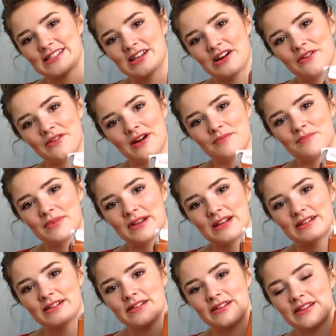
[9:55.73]
So I've
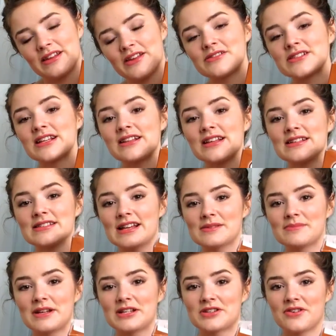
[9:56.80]
been using these
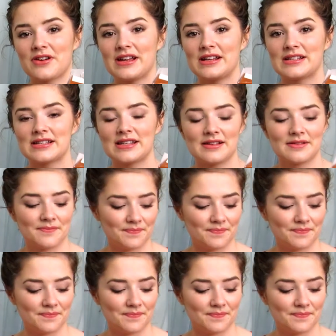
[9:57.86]
as my treat,